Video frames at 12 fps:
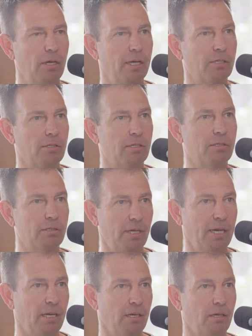It's
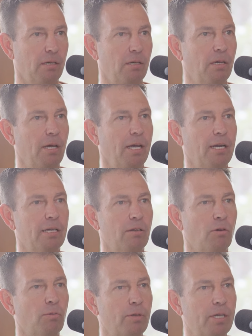insane. And
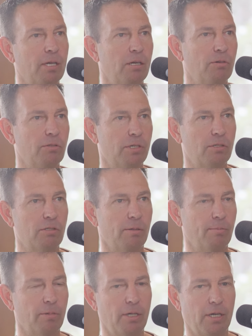only a new
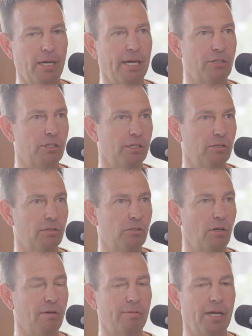system can actually
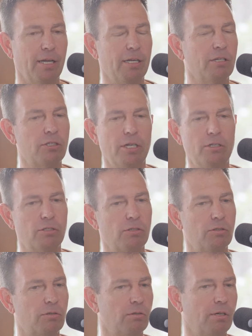solve that. And it
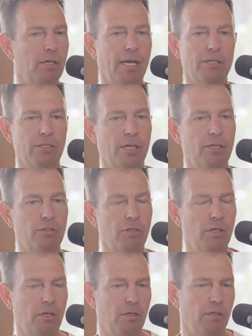changes education.
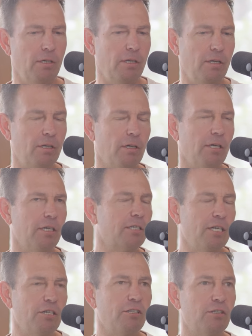It
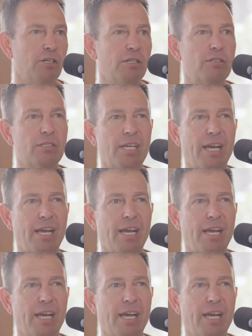cha- changes